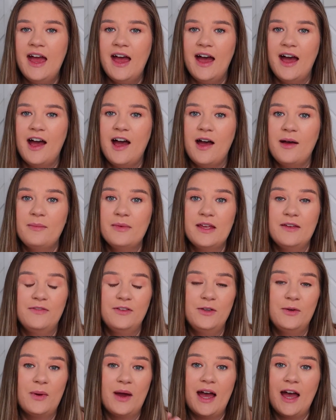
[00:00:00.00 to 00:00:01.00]

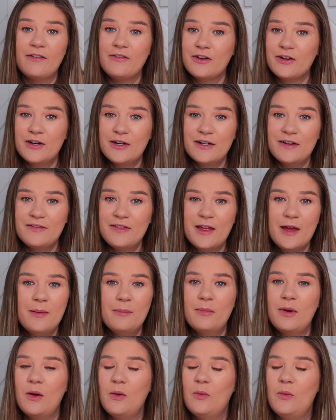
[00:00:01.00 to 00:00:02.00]
If you haven't heard of
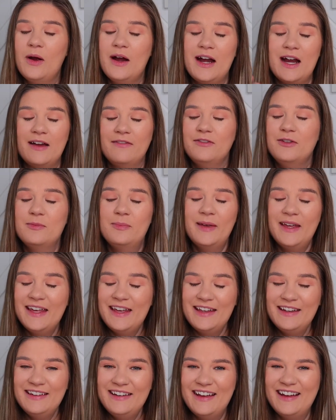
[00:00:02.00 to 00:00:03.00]
them, where have you
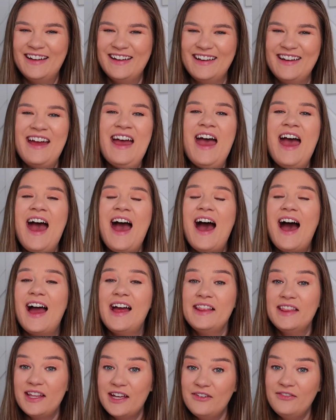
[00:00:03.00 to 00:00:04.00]
been?
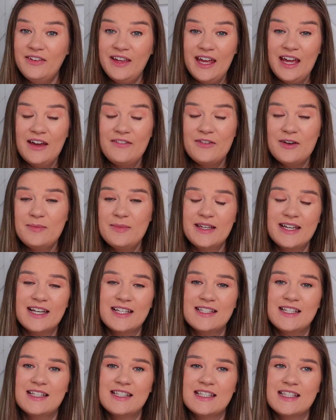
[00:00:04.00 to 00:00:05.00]
I love Canva
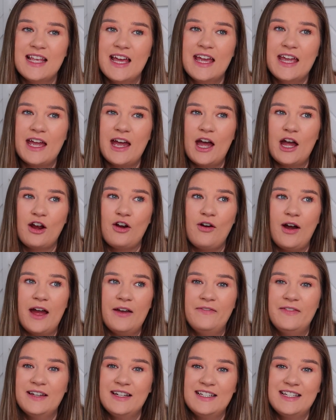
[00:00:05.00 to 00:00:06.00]
because it's like a
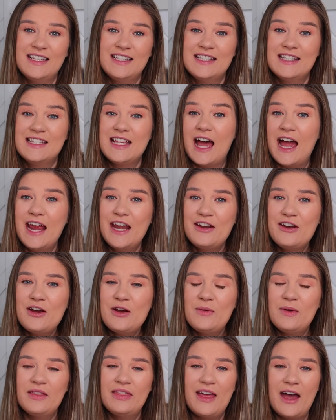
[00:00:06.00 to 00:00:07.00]
graphic
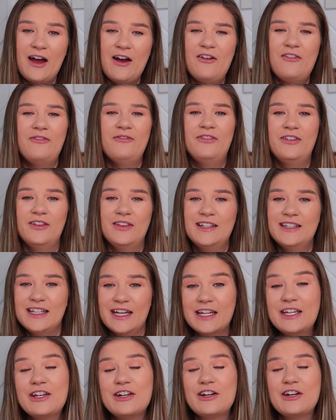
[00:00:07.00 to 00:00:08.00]
designer without feeling
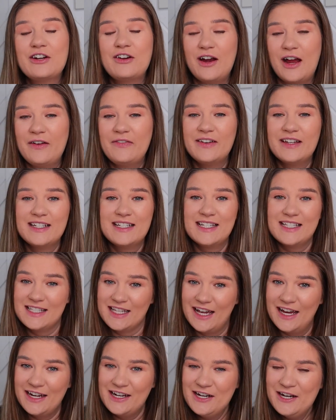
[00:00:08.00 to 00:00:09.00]
like you're a graphic
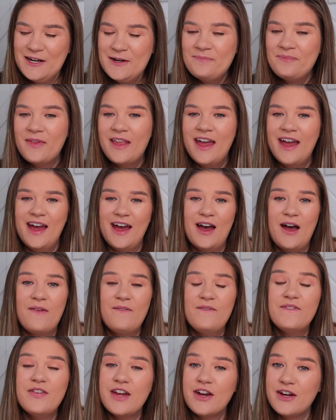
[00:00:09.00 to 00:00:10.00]
designer.
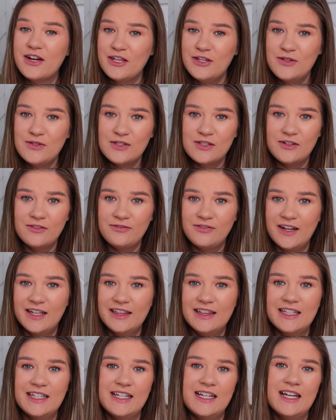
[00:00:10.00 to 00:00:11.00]
Very
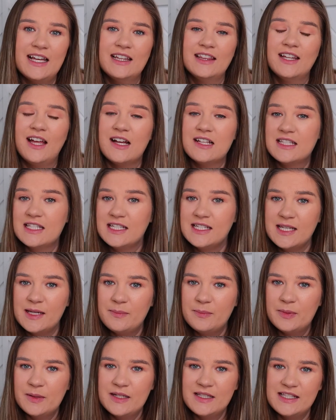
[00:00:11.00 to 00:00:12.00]
user-friendly, lots of
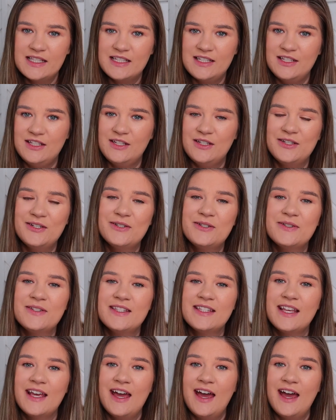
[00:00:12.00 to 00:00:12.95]
templates to use.